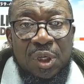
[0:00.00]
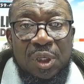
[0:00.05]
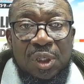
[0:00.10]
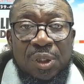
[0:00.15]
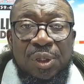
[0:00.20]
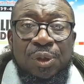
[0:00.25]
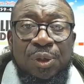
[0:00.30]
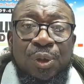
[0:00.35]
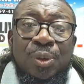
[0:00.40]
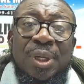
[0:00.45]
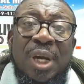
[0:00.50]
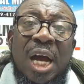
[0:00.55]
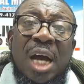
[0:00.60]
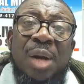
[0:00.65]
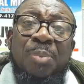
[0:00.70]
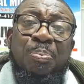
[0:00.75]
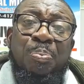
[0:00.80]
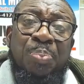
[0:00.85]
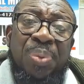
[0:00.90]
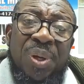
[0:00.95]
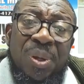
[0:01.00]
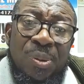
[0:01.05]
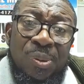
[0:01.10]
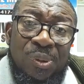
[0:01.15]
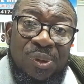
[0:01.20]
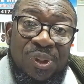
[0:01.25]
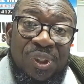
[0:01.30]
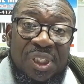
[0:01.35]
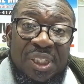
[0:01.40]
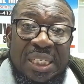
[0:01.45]
You don't
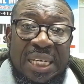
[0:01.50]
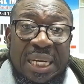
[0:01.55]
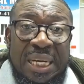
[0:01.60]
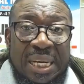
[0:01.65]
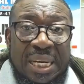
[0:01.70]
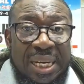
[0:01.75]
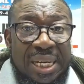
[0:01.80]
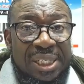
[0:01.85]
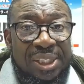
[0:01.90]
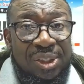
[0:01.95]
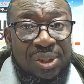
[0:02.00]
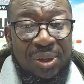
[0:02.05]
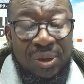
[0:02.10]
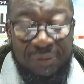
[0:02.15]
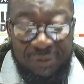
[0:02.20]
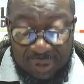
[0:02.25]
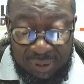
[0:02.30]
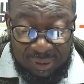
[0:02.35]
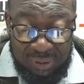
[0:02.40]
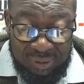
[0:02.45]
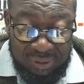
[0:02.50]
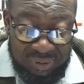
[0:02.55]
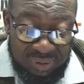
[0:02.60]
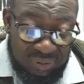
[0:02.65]
abuse the grace of God.